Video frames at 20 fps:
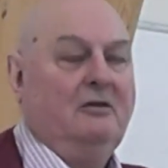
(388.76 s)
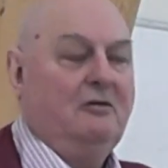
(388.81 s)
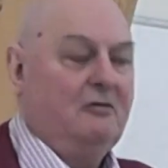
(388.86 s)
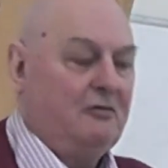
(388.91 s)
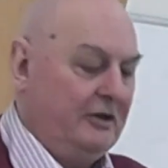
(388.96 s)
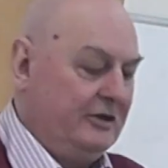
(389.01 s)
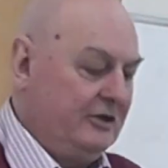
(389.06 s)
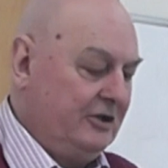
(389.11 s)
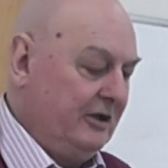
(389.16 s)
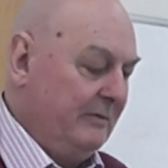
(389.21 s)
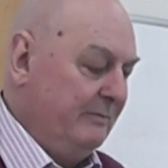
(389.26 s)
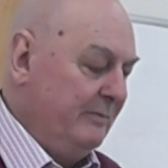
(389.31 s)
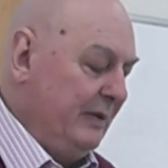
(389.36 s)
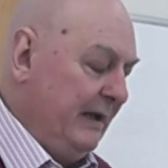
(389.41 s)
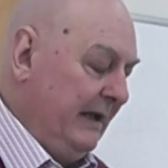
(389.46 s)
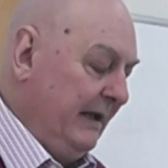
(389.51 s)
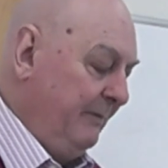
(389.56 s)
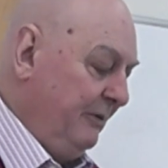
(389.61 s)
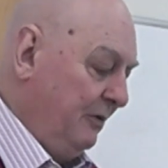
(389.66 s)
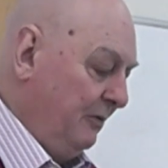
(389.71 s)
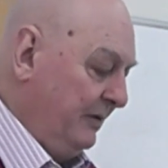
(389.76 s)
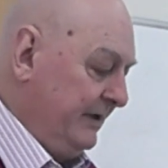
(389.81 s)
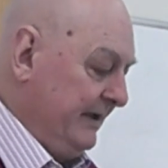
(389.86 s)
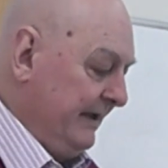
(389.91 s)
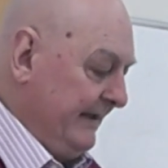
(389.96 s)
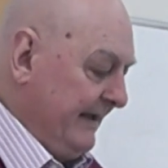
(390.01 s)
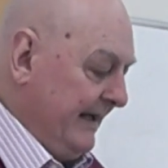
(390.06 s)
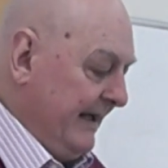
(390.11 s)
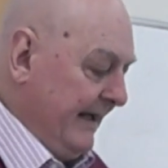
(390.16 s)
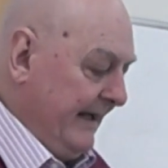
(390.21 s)
Christian people
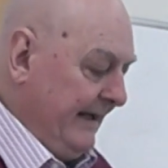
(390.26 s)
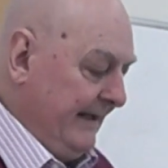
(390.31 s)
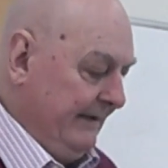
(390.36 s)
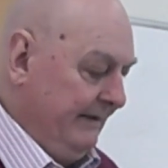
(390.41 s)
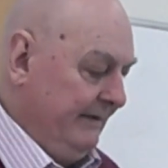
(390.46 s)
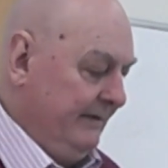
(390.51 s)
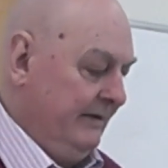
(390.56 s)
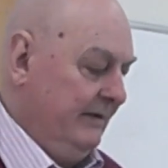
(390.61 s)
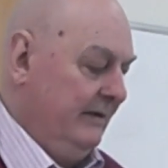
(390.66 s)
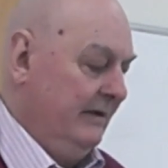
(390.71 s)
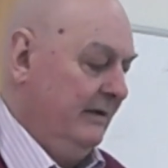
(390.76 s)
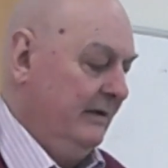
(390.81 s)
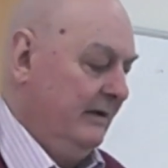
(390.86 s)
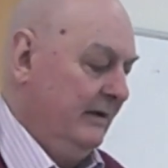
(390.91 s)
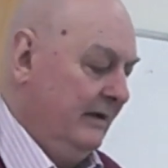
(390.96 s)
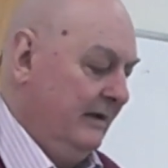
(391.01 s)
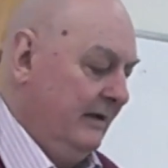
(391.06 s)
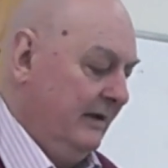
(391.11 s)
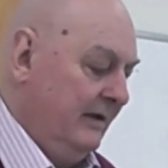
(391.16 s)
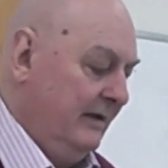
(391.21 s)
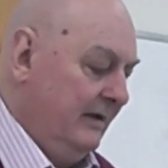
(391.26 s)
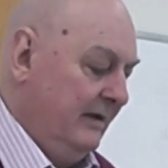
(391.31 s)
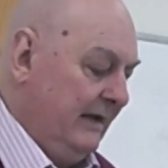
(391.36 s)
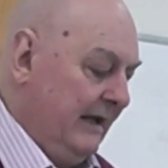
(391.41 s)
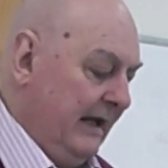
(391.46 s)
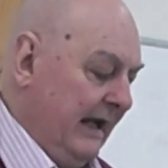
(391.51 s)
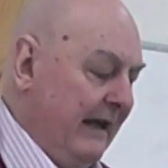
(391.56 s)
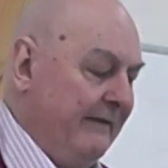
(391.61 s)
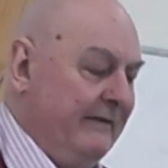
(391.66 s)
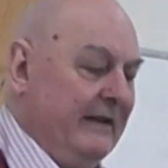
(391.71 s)
today.
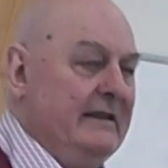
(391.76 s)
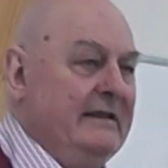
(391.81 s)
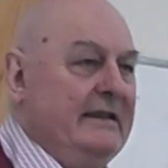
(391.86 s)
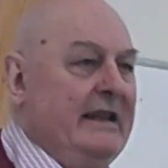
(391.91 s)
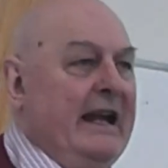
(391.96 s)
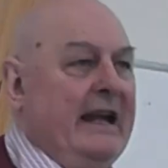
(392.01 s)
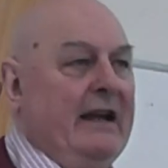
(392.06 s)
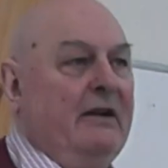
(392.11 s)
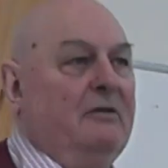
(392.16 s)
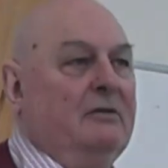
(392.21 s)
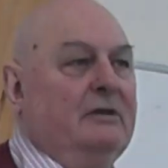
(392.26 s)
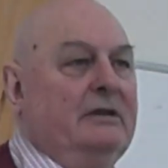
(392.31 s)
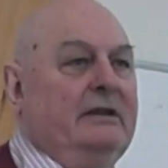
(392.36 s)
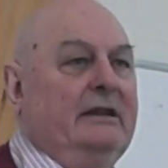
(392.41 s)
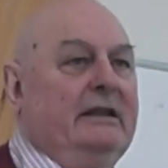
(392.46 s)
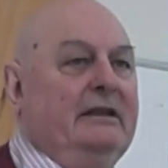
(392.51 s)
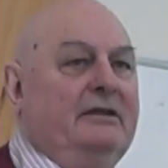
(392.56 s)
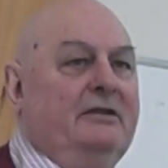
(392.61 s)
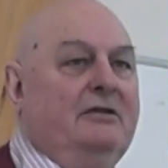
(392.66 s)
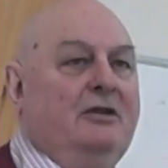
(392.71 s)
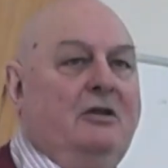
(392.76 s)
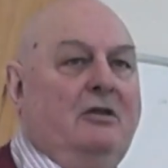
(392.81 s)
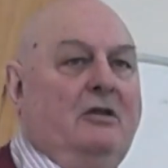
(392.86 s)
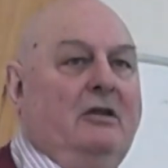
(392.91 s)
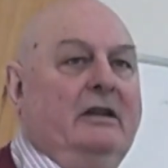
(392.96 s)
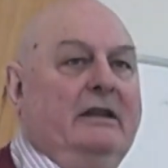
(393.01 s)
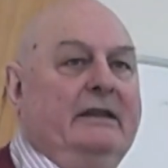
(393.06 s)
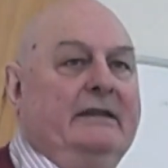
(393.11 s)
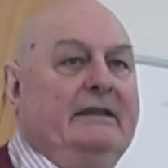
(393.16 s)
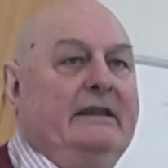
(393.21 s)
Having doubts is
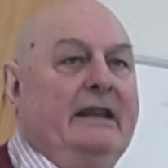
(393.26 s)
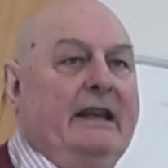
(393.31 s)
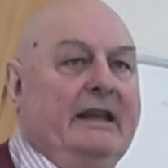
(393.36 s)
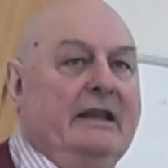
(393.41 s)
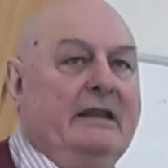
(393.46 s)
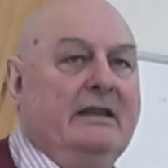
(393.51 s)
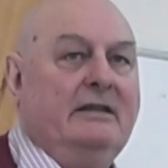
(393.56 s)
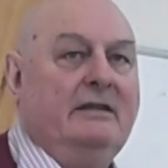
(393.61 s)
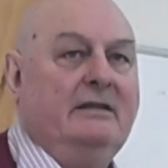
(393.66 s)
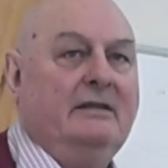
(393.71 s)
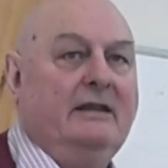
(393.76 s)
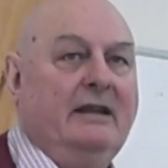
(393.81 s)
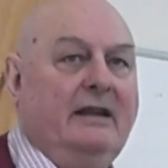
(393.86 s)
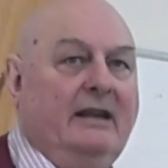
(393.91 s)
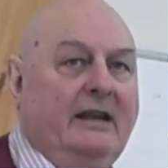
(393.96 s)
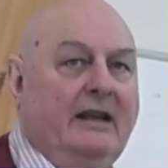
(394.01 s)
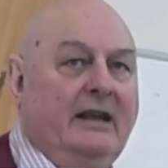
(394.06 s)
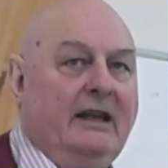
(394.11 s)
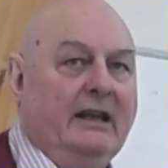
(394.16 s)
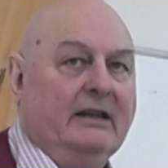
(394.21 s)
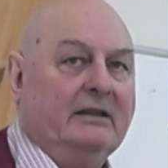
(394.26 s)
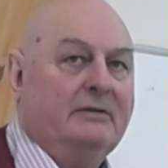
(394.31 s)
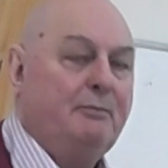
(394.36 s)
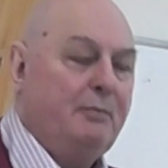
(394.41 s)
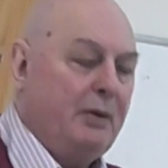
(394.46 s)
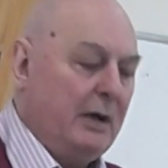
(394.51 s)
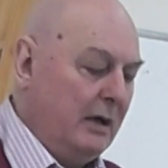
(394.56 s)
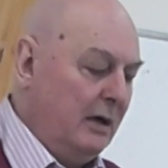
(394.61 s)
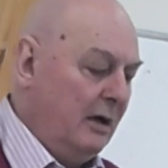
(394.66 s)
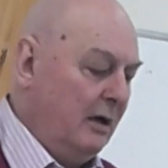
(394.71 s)
not a sin. It's
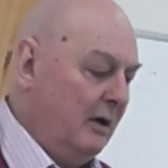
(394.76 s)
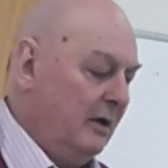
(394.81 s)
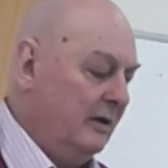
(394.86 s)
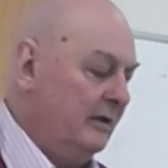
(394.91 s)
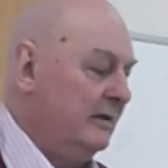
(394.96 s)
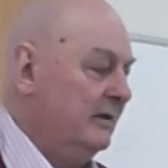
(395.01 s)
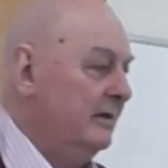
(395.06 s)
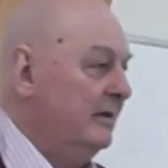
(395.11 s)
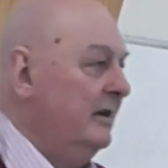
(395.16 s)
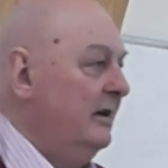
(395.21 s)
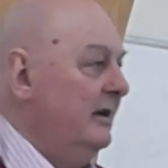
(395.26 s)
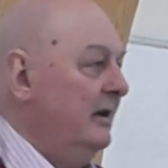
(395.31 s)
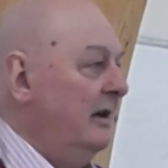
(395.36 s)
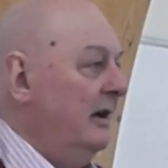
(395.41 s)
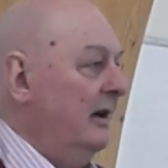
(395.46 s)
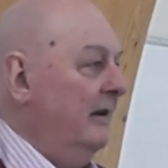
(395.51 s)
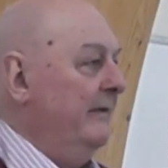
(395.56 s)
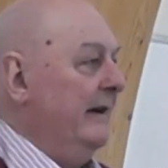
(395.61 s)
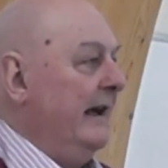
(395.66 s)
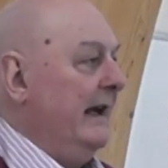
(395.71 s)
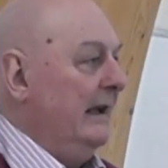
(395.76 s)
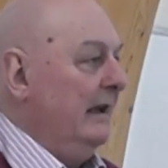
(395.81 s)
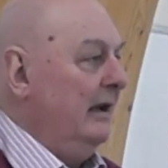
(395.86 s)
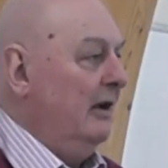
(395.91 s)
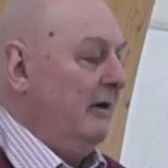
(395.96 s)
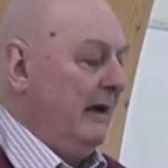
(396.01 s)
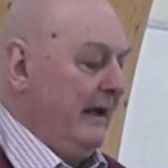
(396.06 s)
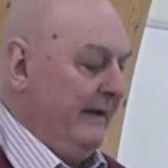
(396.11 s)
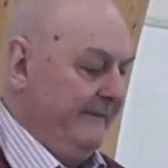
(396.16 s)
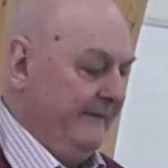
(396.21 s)
part of our
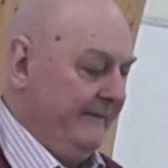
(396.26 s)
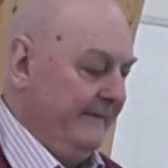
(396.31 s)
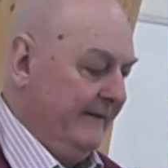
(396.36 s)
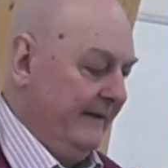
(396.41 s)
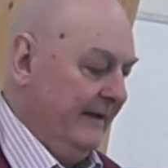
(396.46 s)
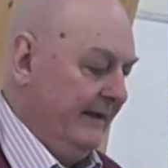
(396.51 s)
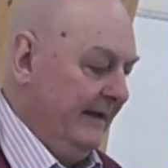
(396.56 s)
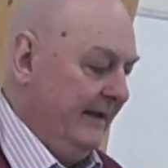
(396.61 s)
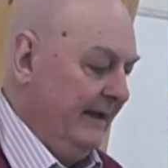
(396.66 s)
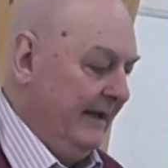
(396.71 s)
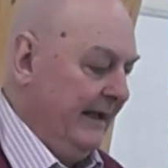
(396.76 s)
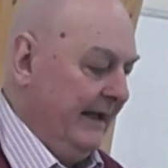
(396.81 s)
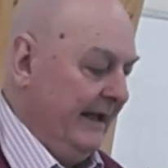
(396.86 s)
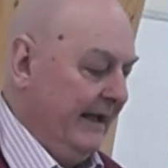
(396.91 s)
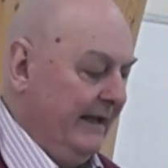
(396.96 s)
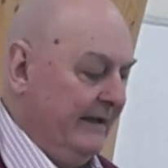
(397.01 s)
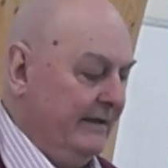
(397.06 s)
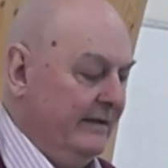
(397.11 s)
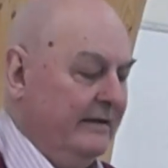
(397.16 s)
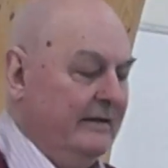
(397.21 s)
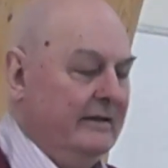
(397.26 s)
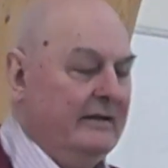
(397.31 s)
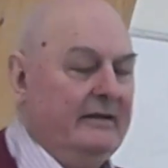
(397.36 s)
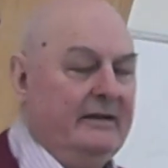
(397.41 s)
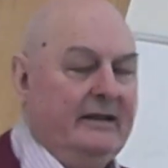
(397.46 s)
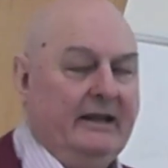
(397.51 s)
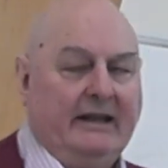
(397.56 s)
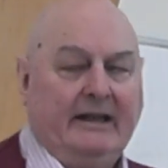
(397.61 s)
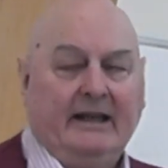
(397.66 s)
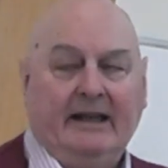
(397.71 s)
life in
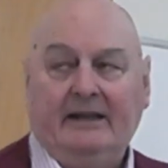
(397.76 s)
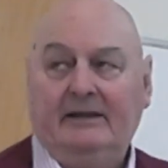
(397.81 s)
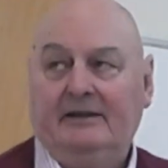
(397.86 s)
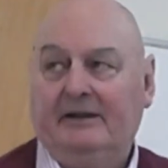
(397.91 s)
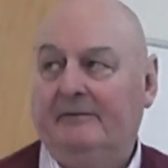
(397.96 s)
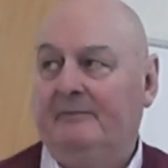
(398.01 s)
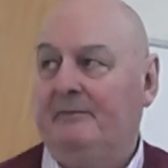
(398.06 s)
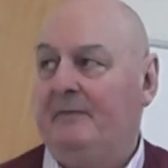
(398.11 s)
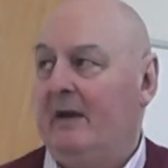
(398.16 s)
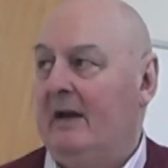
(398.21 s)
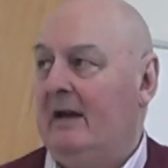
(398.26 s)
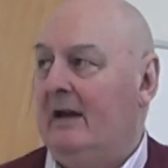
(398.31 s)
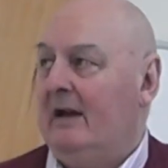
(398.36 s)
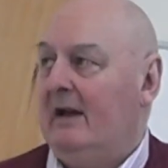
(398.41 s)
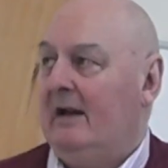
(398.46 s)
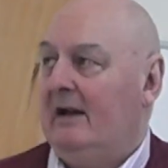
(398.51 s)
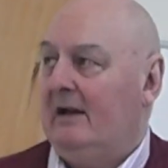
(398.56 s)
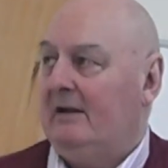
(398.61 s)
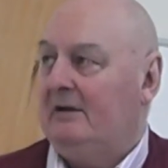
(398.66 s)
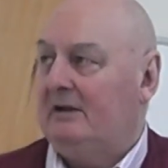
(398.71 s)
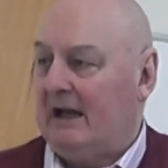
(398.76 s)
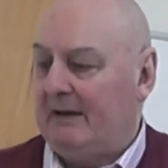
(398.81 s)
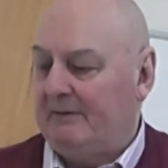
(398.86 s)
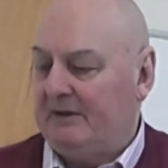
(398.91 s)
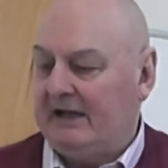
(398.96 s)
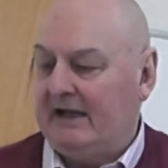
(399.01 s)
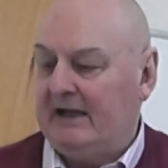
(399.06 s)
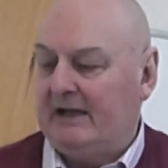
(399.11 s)
the kingdom. So I was